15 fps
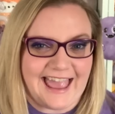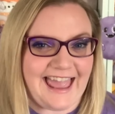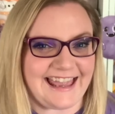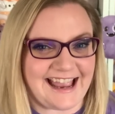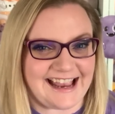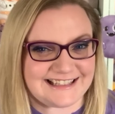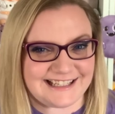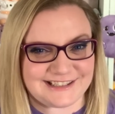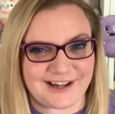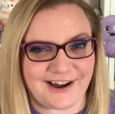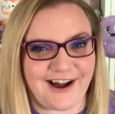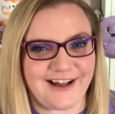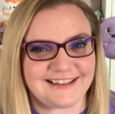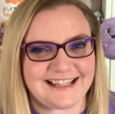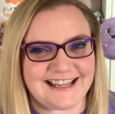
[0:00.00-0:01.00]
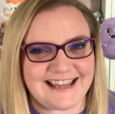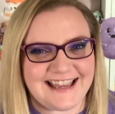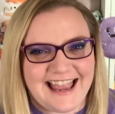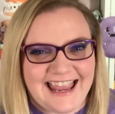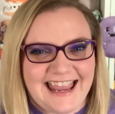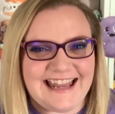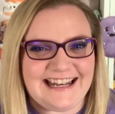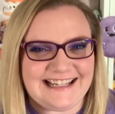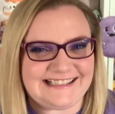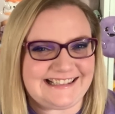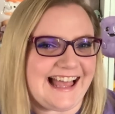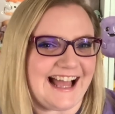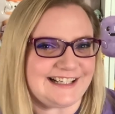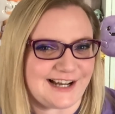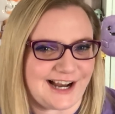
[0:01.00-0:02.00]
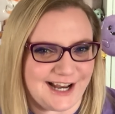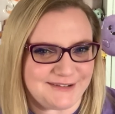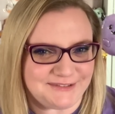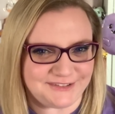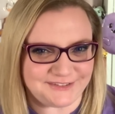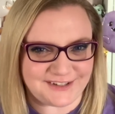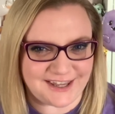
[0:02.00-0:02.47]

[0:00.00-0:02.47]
Hey guys, it's Holly. It is that time of